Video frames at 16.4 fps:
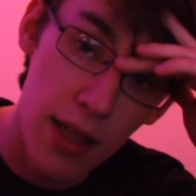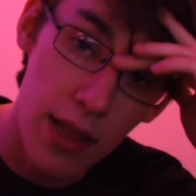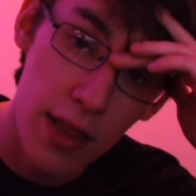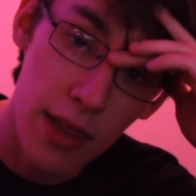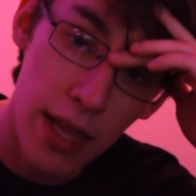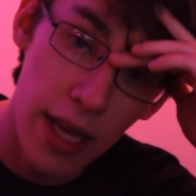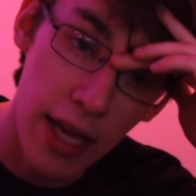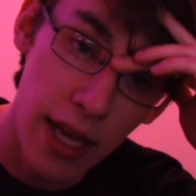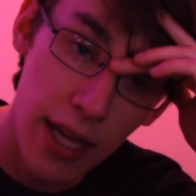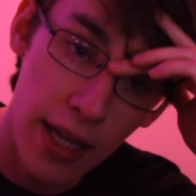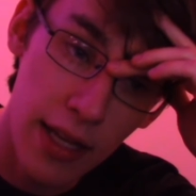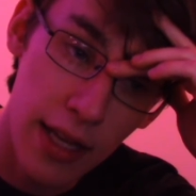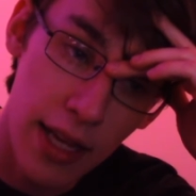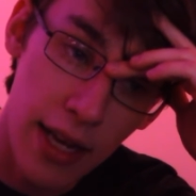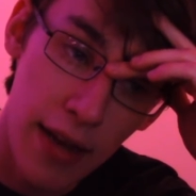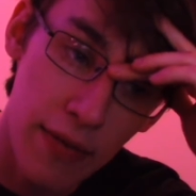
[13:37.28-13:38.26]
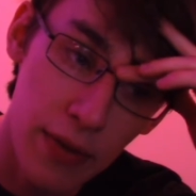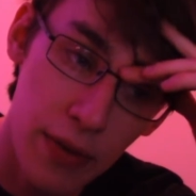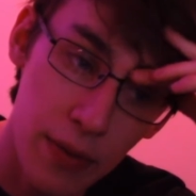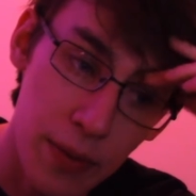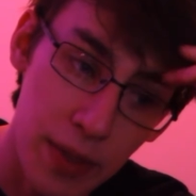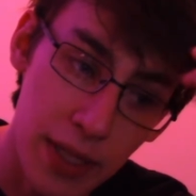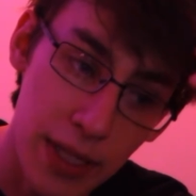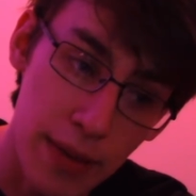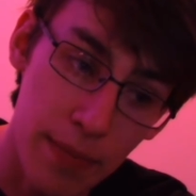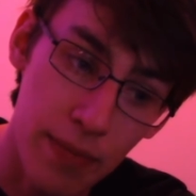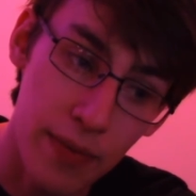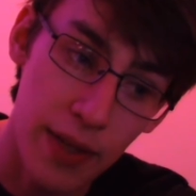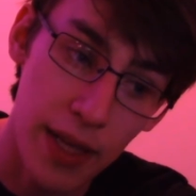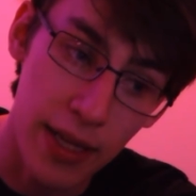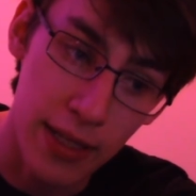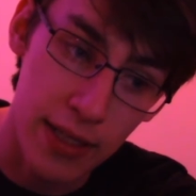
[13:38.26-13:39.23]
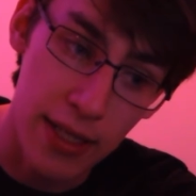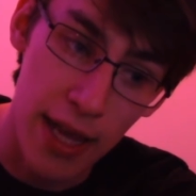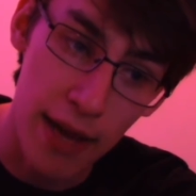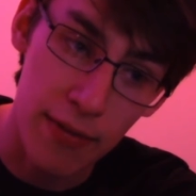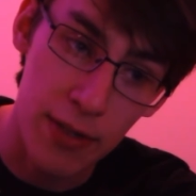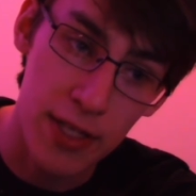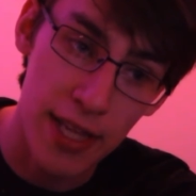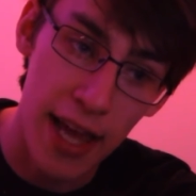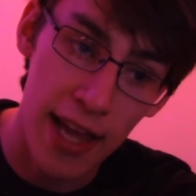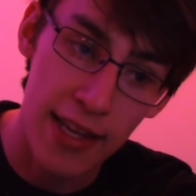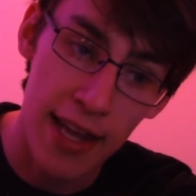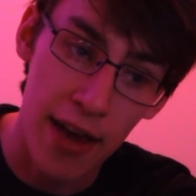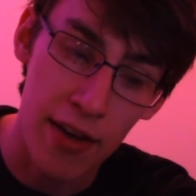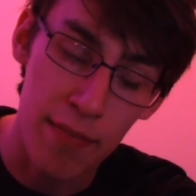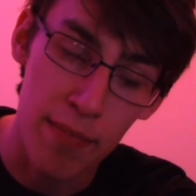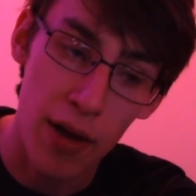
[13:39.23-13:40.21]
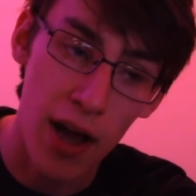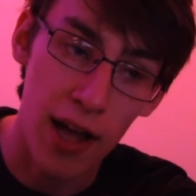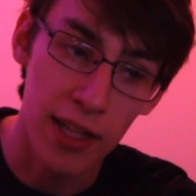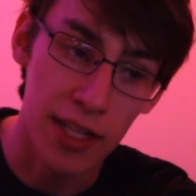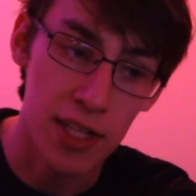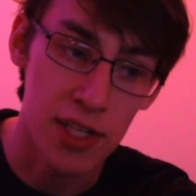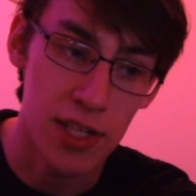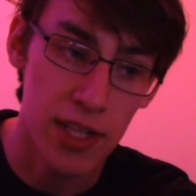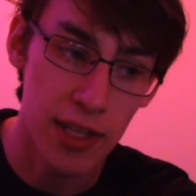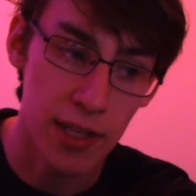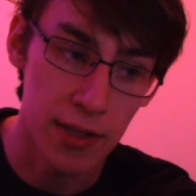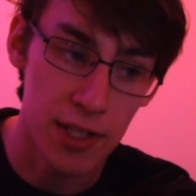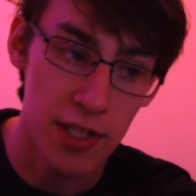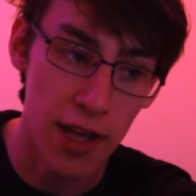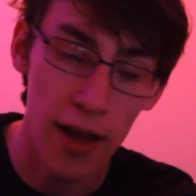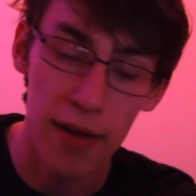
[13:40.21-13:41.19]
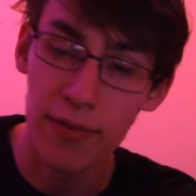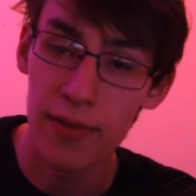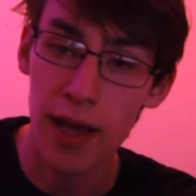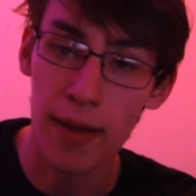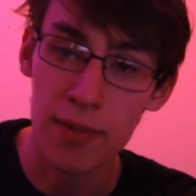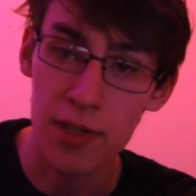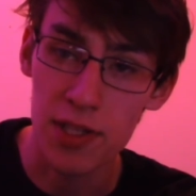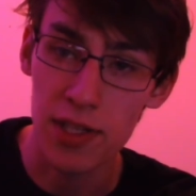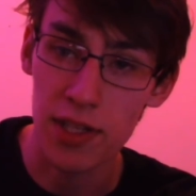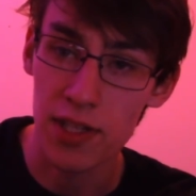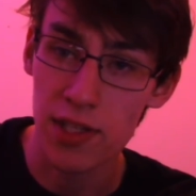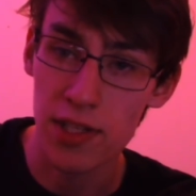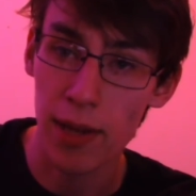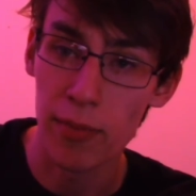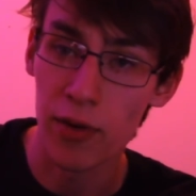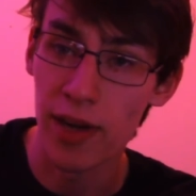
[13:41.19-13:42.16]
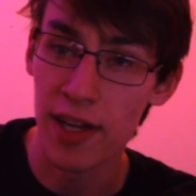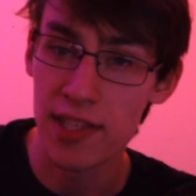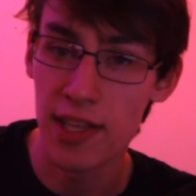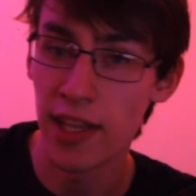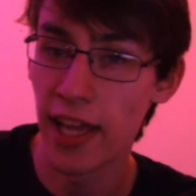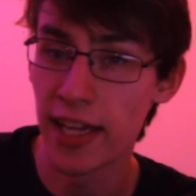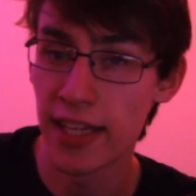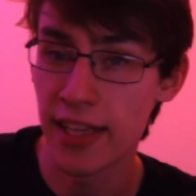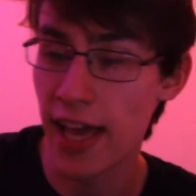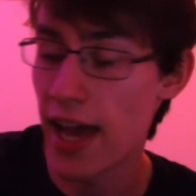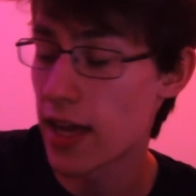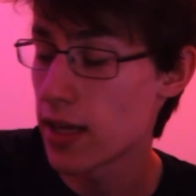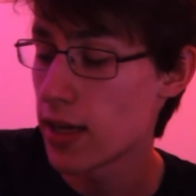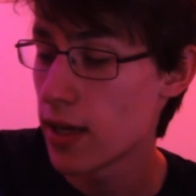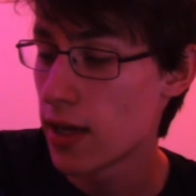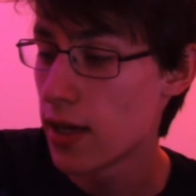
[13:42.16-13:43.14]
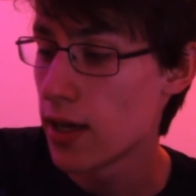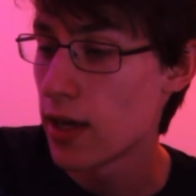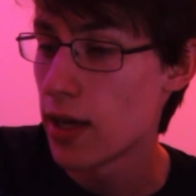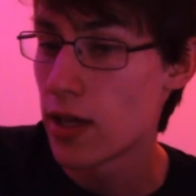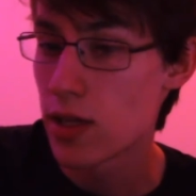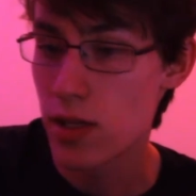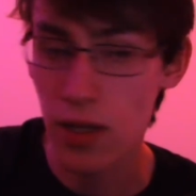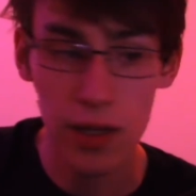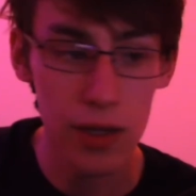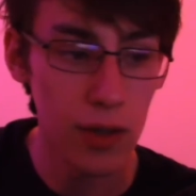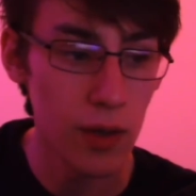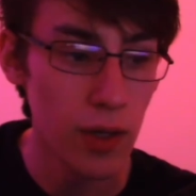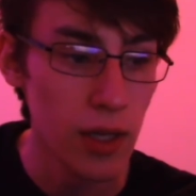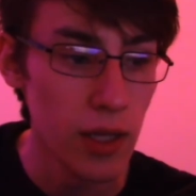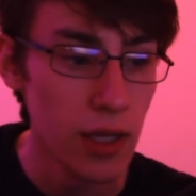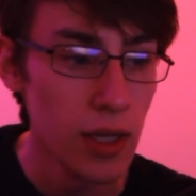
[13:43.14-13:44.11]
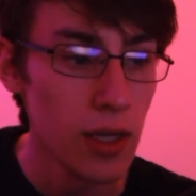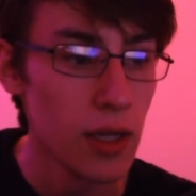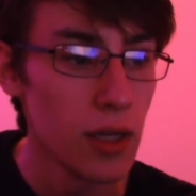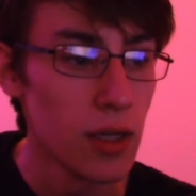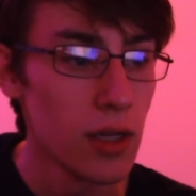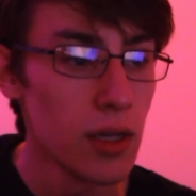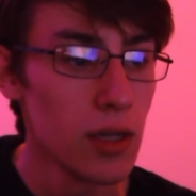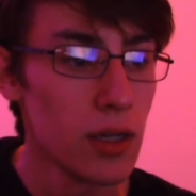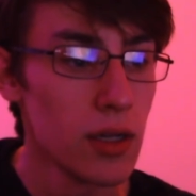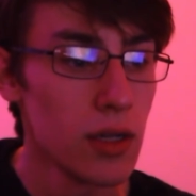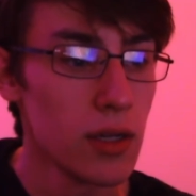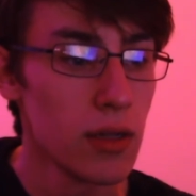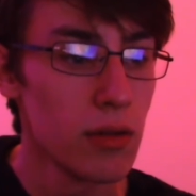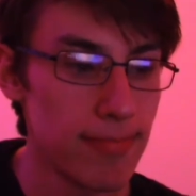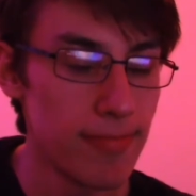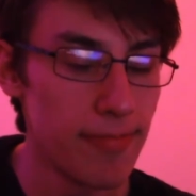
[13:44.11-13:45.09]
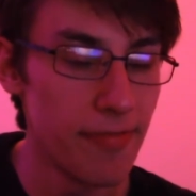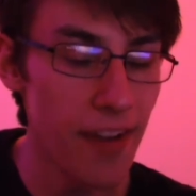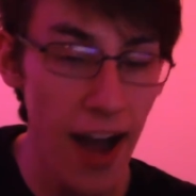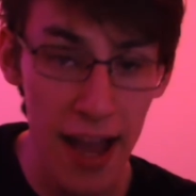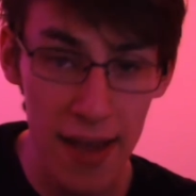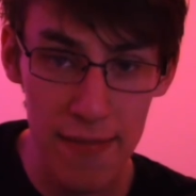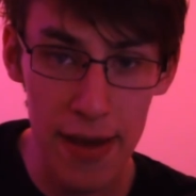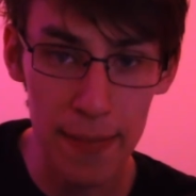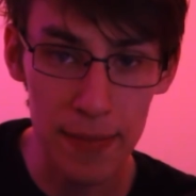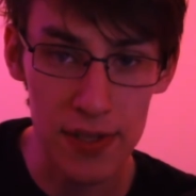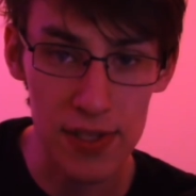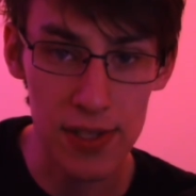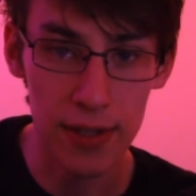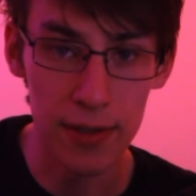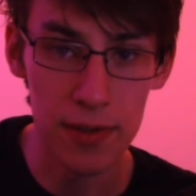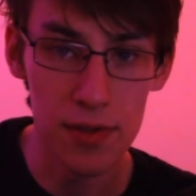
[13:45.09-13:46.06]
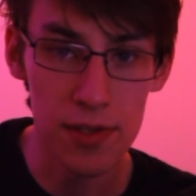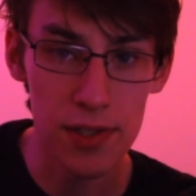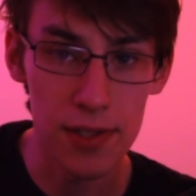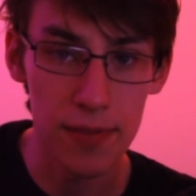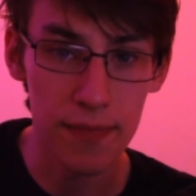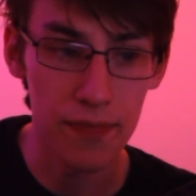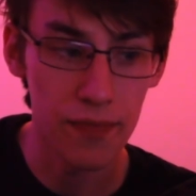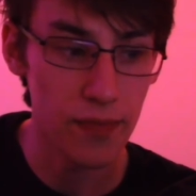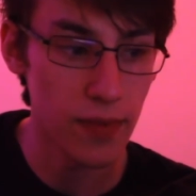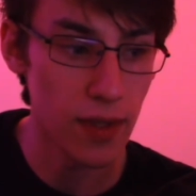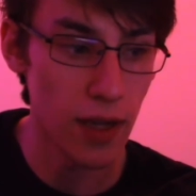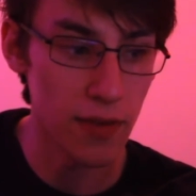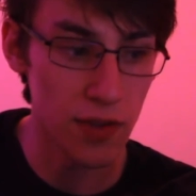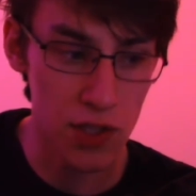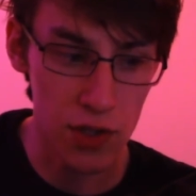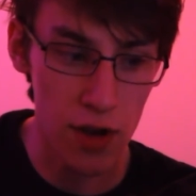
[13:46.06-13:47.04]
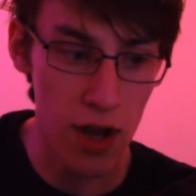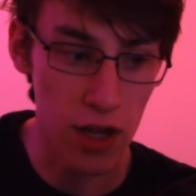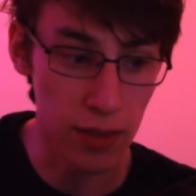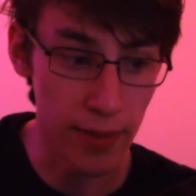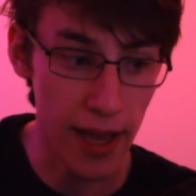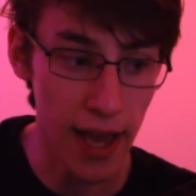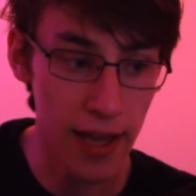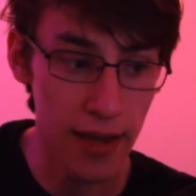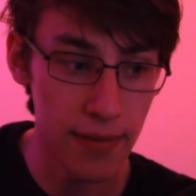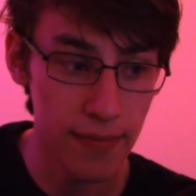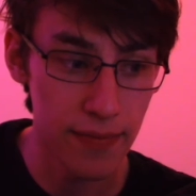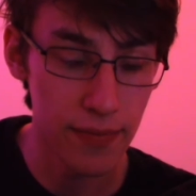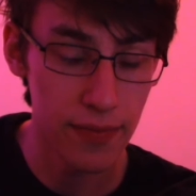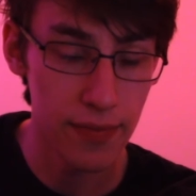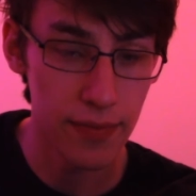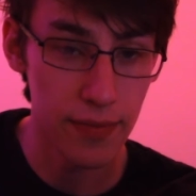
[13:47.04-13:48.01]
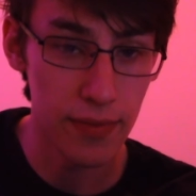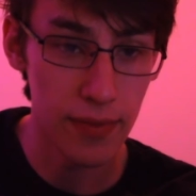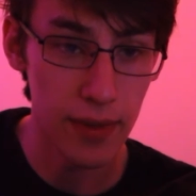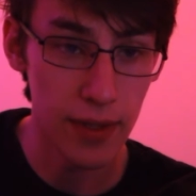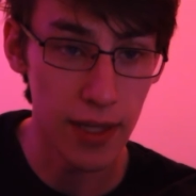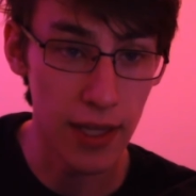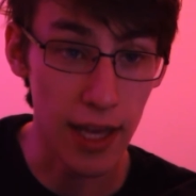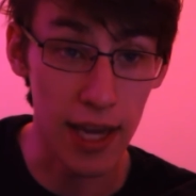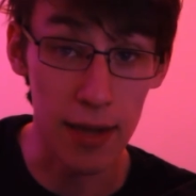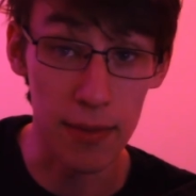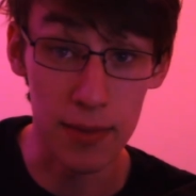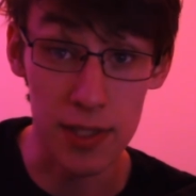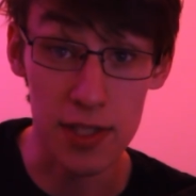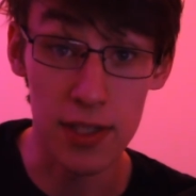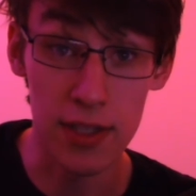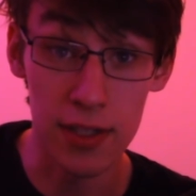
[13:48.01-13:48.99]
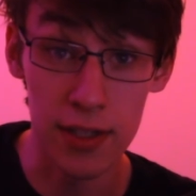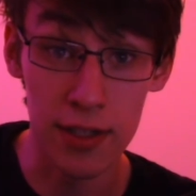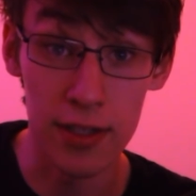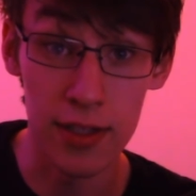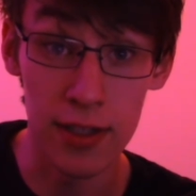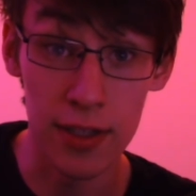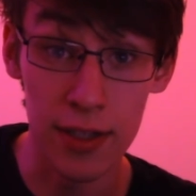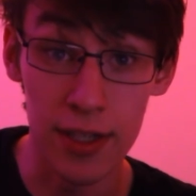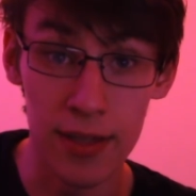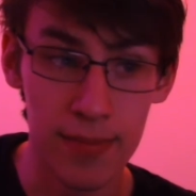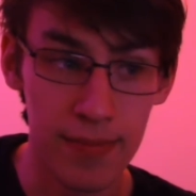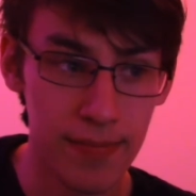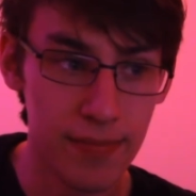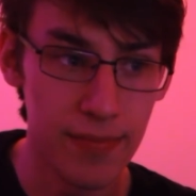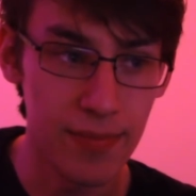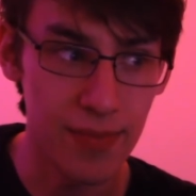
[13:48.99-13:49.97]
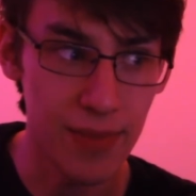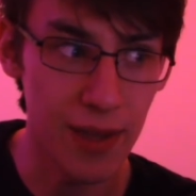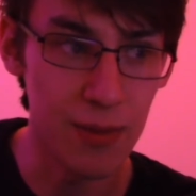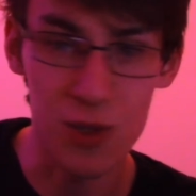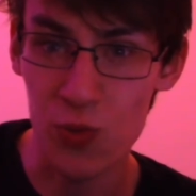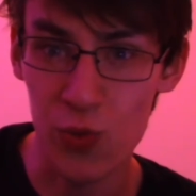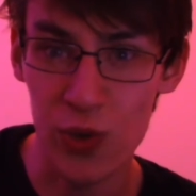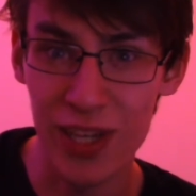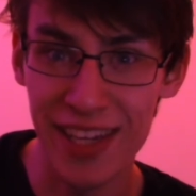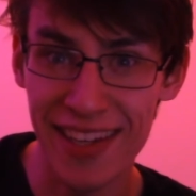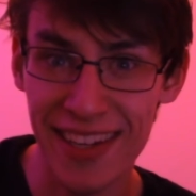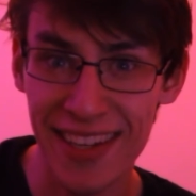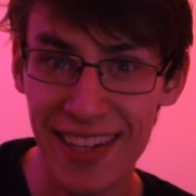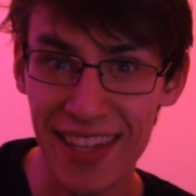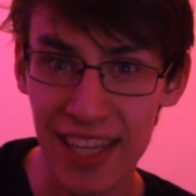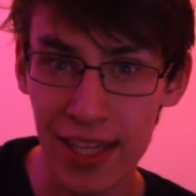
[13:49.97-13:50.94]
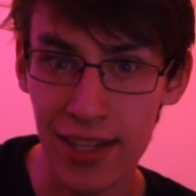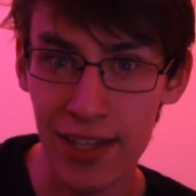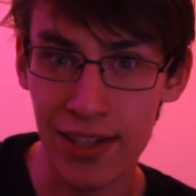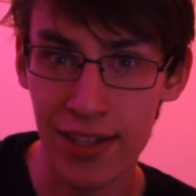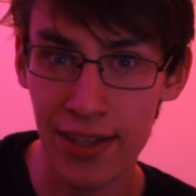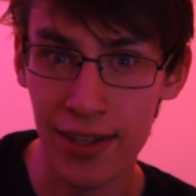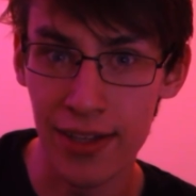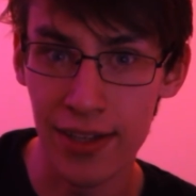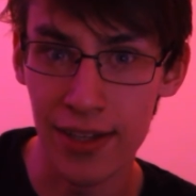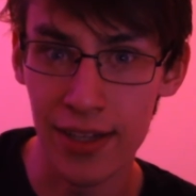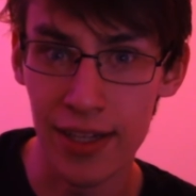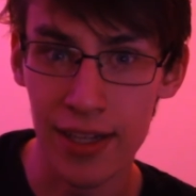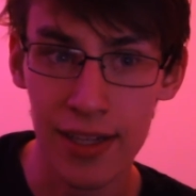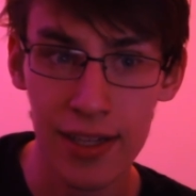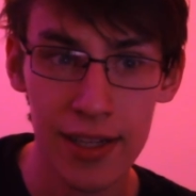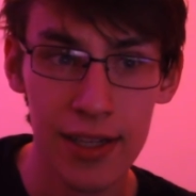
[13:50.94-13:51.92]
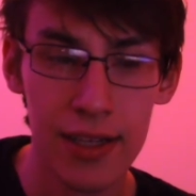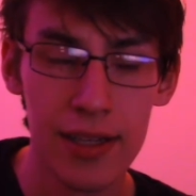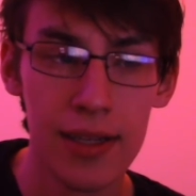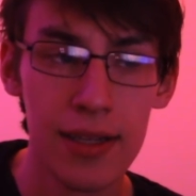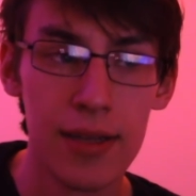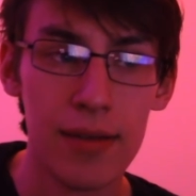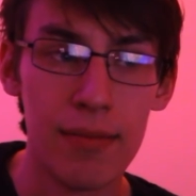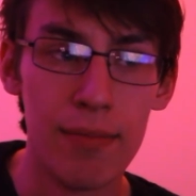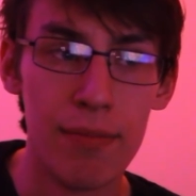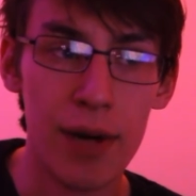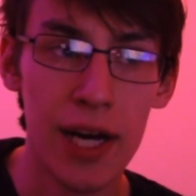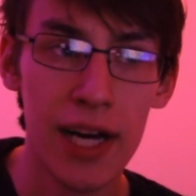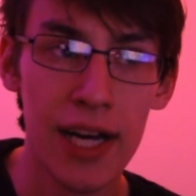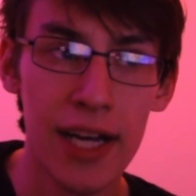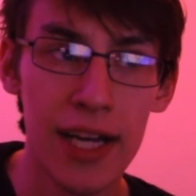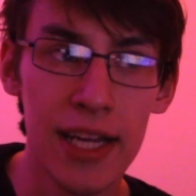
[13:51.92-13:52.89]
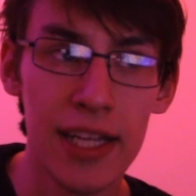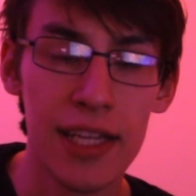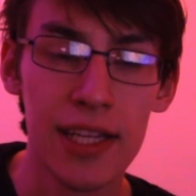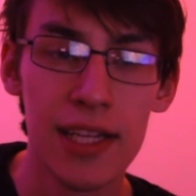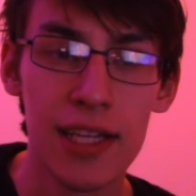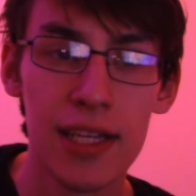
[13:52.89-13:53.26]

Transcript: they never sat down and polished their stuff. I'm just going to summarize it like that. So, 5 episodes of Strong Bad, and it was good. It was really good. But